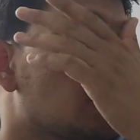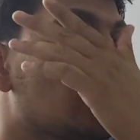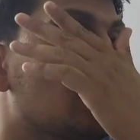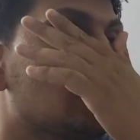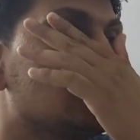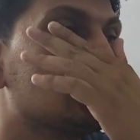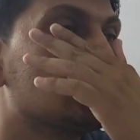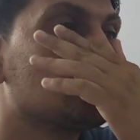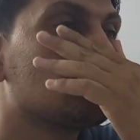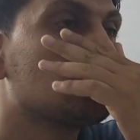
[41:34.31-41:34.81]

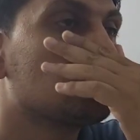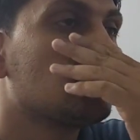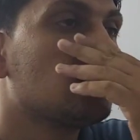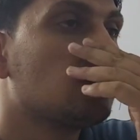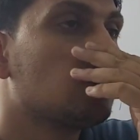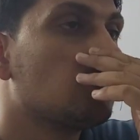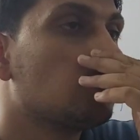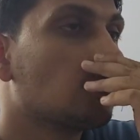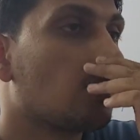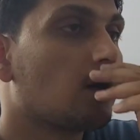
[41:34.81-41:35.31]
He is the one
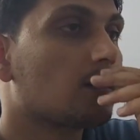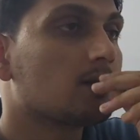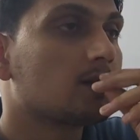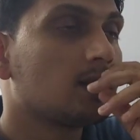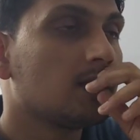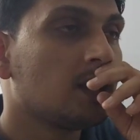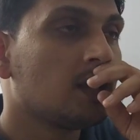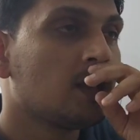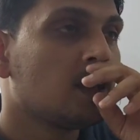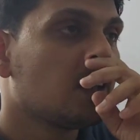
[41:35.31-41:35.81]
who
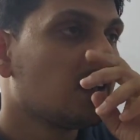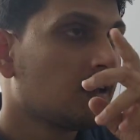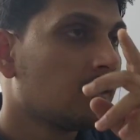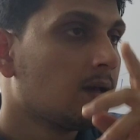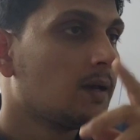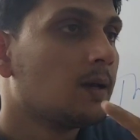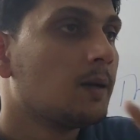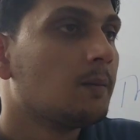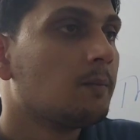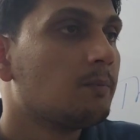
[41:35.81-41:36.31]
brought the
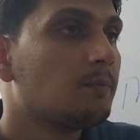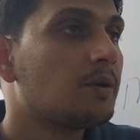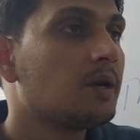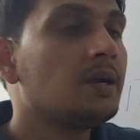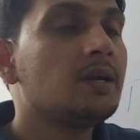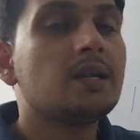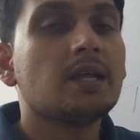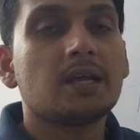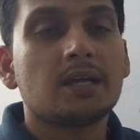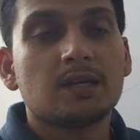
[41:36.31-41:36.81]

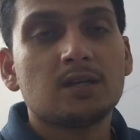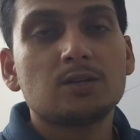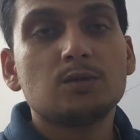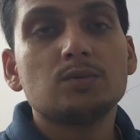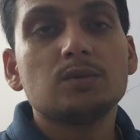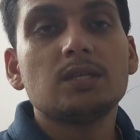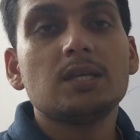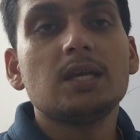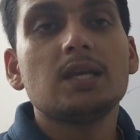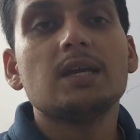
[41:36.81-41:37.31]
printing
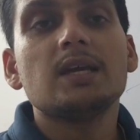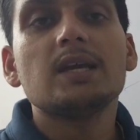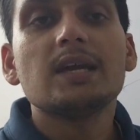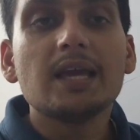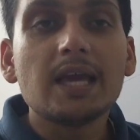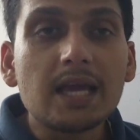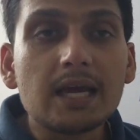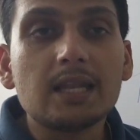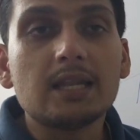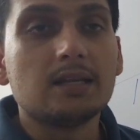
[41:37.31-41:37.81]
to the
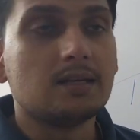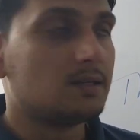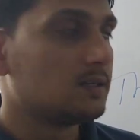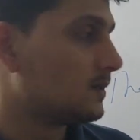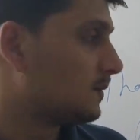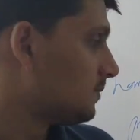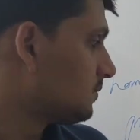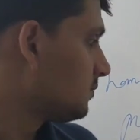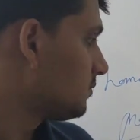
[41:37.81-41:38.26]
England.